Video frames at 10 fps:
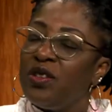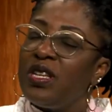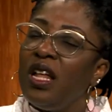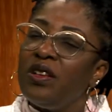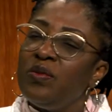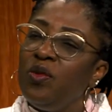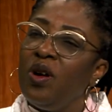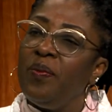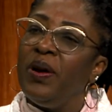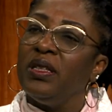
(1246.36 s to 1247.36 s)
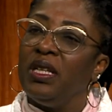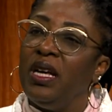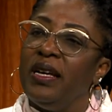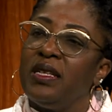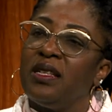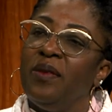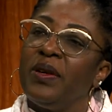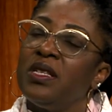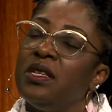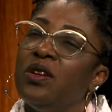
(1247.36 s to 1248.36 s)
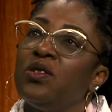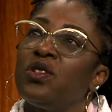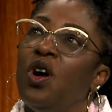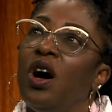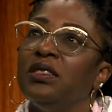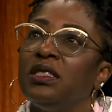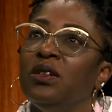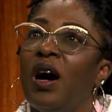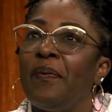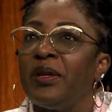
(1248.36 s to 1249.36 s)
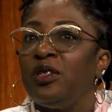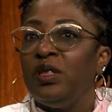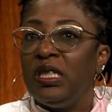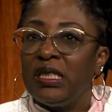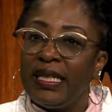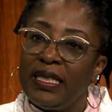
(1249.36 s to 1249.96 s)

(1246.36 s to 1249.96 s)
tell us more about the Lions Club because there's also opportunities. Like